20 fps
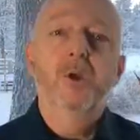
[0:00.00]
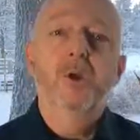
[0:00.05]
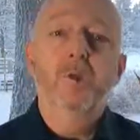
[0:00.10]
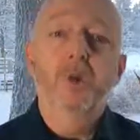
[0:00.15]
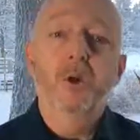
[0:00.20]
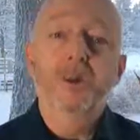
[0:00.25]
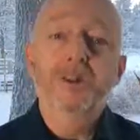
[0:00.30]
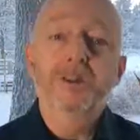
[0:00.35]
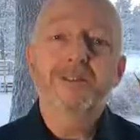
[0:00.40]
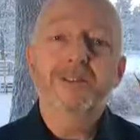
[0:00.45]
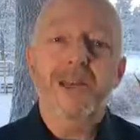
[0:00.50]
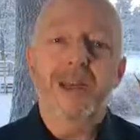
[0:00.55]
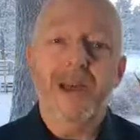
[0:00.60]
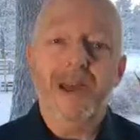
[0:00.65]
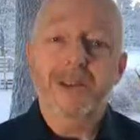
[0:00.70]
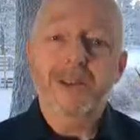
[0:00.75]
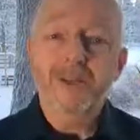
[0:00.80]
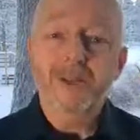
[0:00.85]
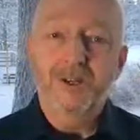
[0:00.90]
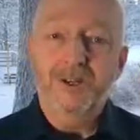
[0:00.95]
what is
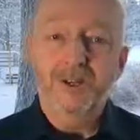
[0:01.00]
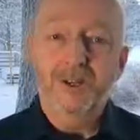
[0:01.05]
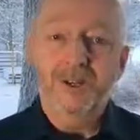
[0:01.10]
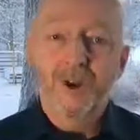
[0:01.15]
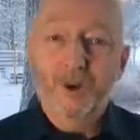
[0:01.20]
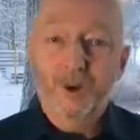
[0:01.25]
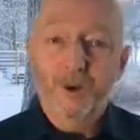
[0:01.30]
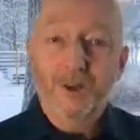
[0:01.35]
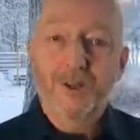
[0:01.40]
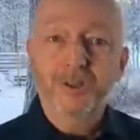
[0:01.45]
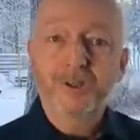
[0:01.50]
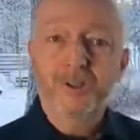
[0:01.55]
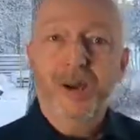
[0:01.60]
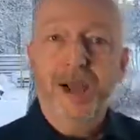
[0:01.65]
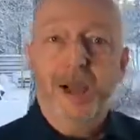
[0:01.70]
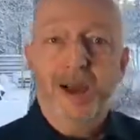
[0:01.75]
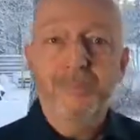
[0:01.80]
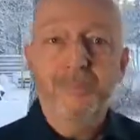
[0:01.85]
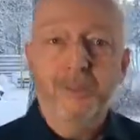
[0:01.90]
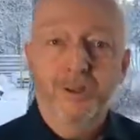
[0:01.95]
actually going to
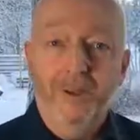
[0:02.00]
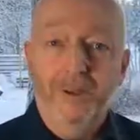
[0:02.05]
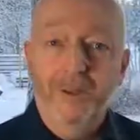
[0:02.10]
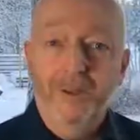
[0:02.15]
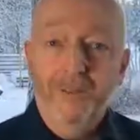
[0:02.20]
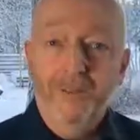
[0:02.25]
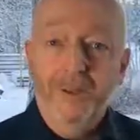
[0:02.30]
happen,